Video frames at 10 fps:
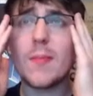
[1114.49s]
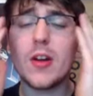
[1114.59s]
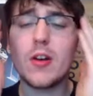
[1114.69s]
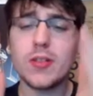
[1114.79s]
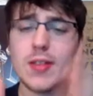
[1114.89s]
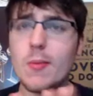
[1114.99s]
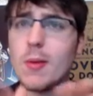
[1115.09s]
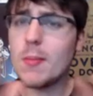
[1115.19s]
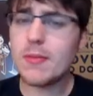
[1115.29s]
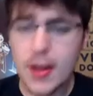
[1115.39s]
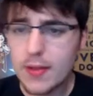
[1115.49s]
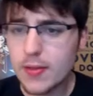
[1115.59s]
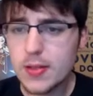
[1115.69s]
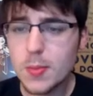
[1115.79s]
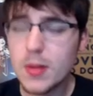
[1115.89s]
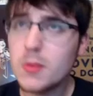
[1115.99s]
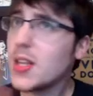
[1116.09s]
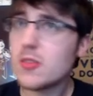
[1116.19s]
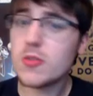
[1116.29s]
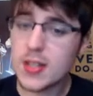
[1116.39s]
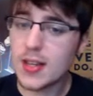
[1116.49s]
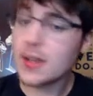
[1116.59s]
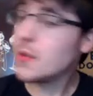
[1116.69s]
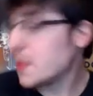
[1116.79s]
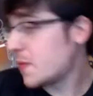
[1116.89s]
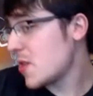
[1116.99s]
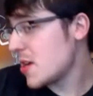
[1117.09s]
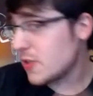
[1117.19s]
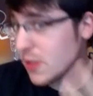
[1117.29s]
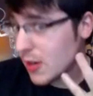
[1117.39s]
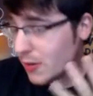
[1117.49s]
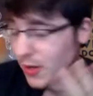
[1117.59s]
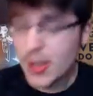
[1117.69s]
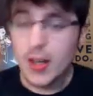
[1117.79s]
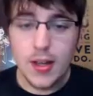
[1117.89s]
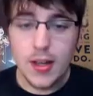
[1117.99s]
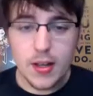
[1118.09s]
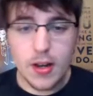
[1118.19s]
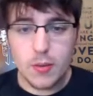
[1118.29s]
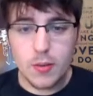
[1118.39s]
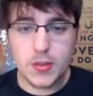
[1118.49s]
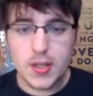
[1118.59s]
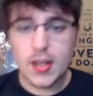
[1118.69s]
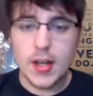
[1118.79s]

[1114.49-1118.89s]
You know, it's not one of my favorites, but it was interesting and it was free. So, you know, we'll see.